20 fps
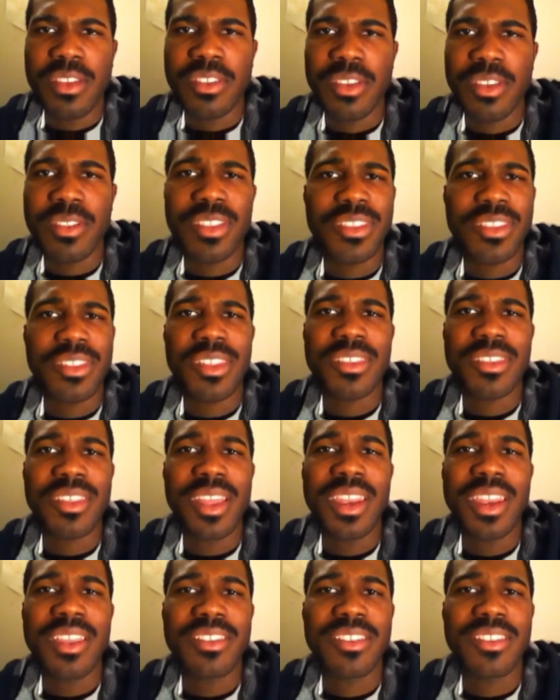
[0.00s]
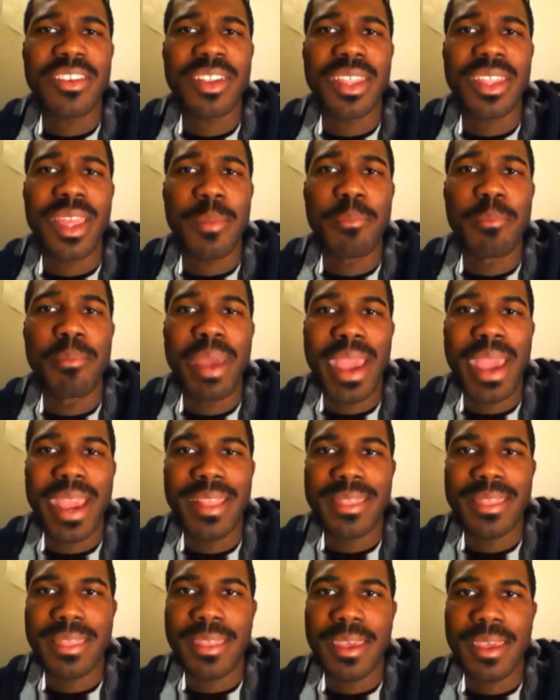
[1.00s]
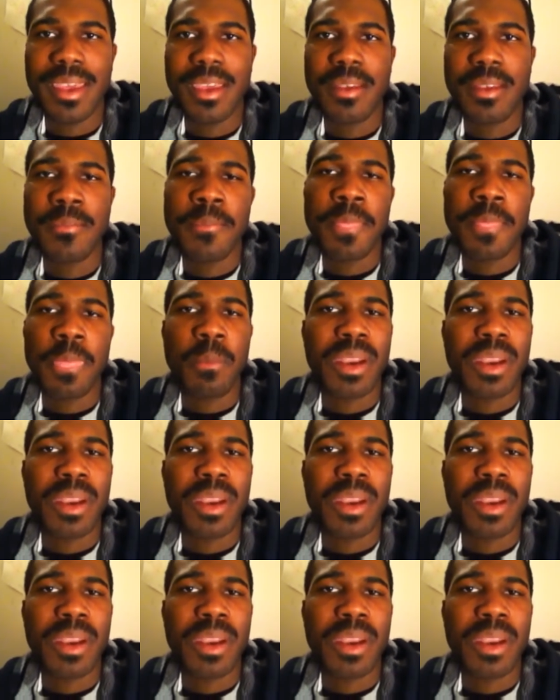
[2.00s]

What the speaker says: So that's not necessarily a bad thing,